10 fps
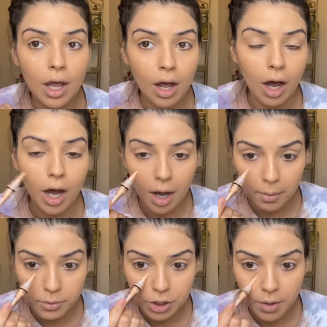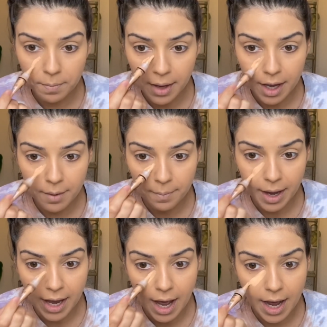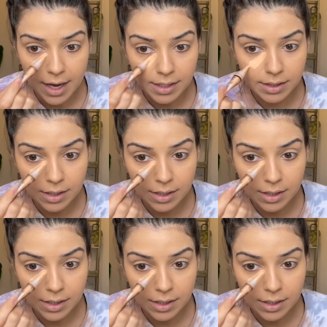to make my eyes